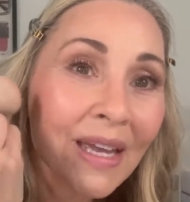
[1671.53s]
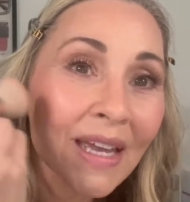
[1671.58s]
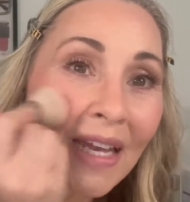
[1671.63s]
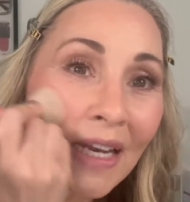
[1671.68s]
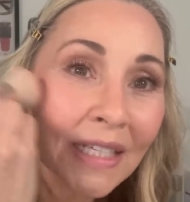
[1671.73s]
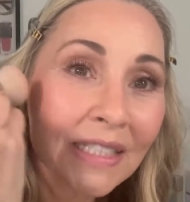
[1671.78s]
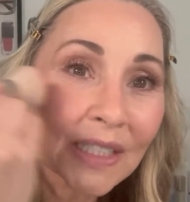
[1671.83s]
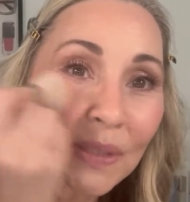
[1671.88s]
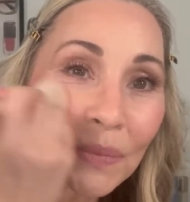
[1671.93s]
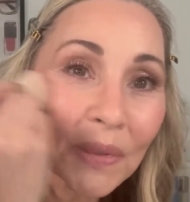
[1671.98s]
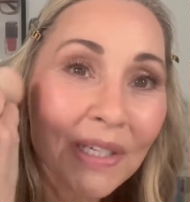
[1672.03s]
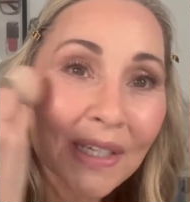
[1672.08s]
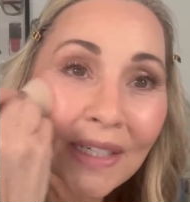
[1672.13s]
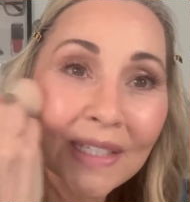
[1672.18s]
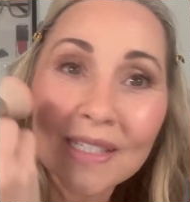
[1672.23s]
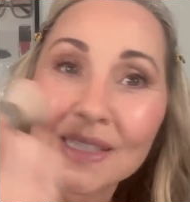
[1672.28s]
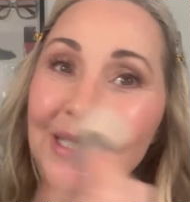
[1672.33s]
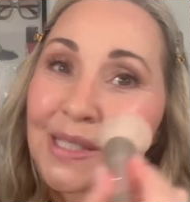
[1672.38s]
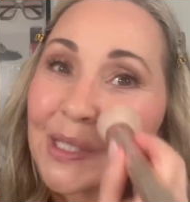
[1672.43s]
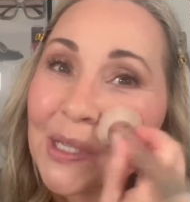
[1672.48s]
and it's
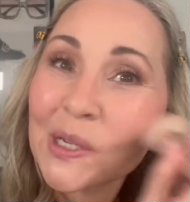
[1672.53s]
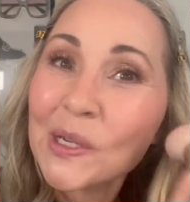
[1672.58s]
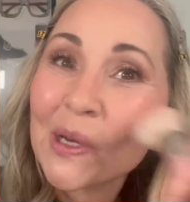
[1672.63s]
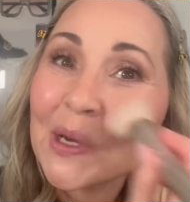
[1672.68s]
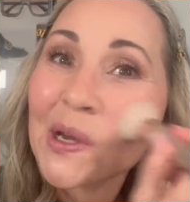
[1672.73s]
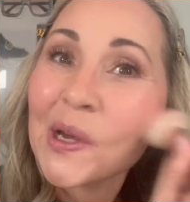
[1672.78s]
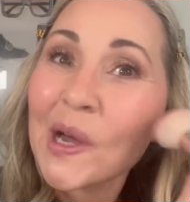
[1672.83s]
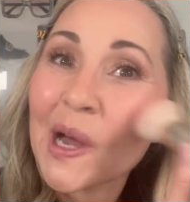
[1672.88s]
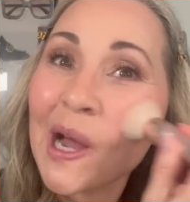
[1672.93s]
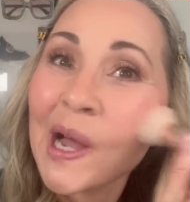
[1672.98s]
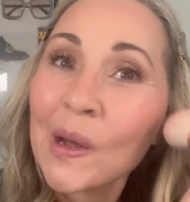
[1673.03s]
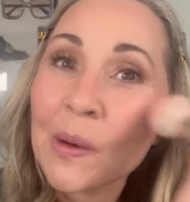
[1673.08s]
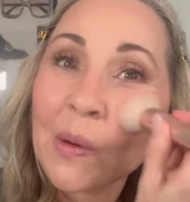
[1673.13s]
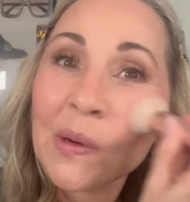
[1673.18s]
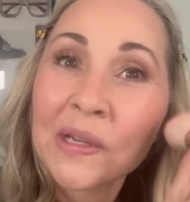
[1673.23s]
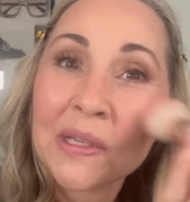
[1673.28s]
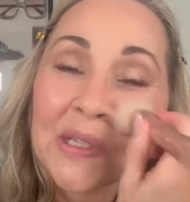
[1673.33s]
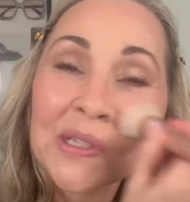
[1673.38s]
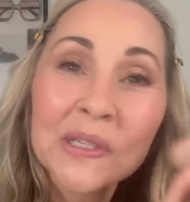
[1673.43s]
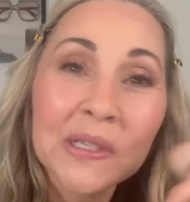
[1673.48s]
because I
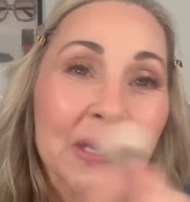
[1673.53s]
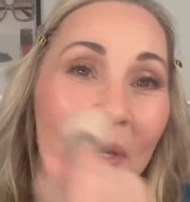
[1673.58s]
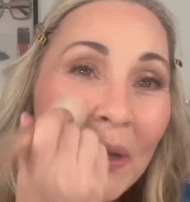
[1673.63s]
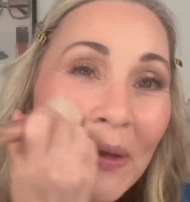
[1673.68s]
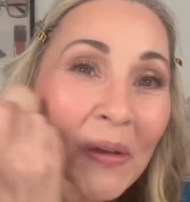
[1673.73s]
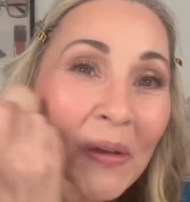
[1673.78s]
was